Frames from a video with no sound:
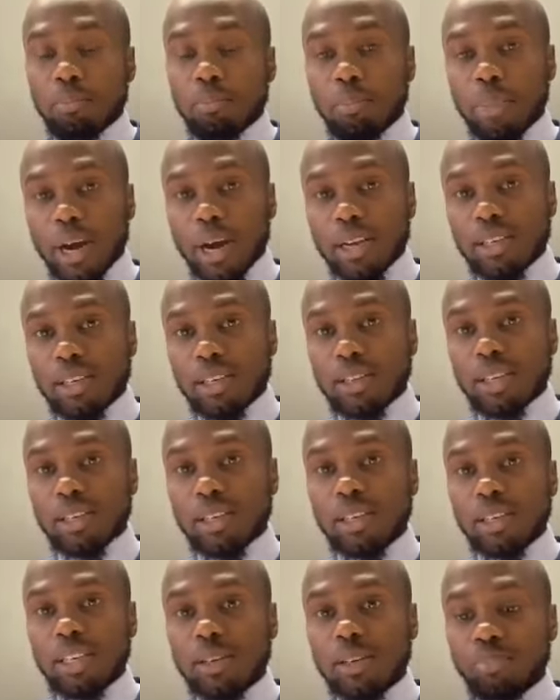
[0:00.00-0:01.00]
But they
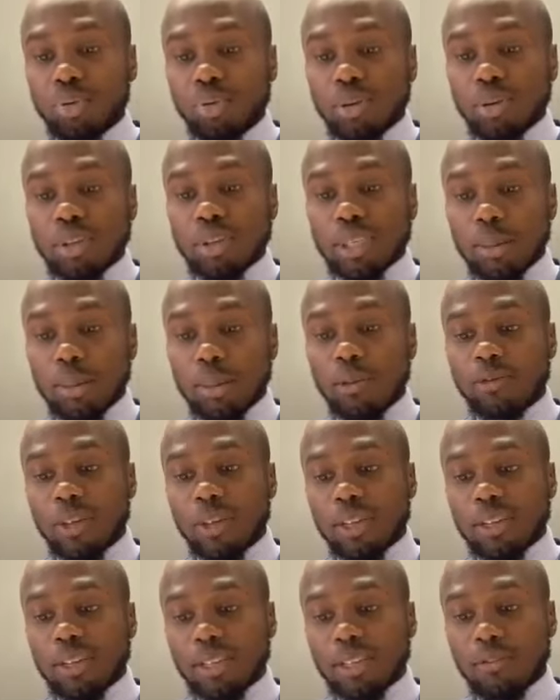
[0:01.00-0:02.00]
did put some of
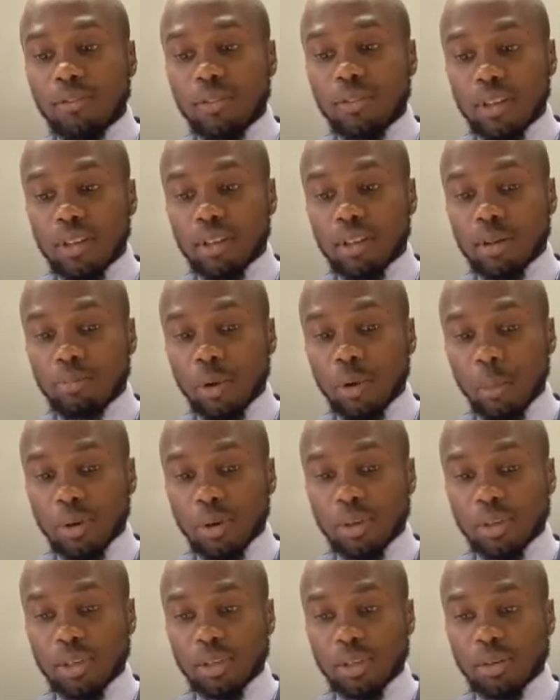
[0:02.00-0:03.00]
their stuff in the
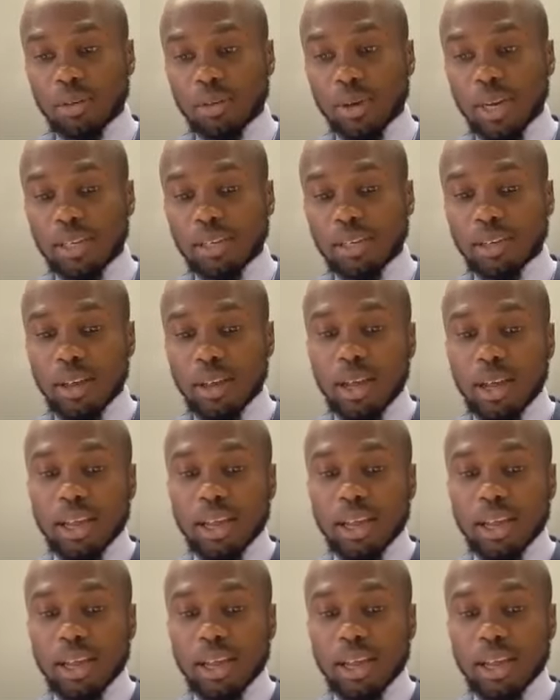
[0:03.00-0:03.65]
property, right?